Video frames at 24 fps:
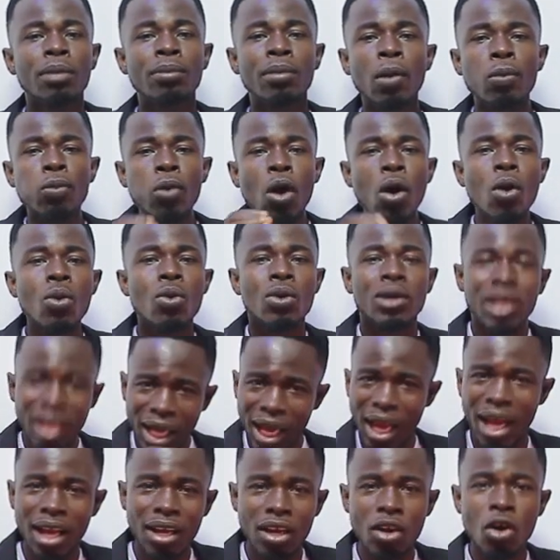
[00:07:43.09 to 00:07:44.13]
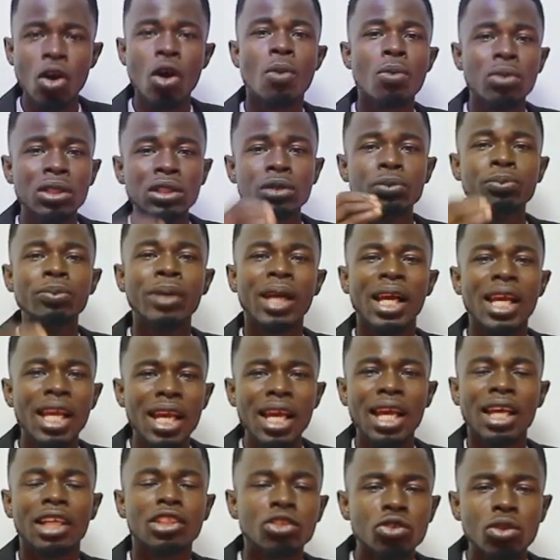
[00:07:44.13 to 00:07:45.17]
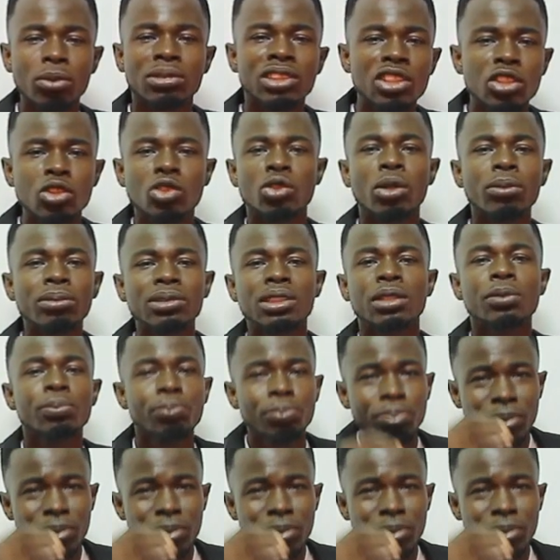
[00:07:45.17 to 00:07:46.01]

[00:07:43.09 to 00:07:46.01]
mabo ho ka almost be something something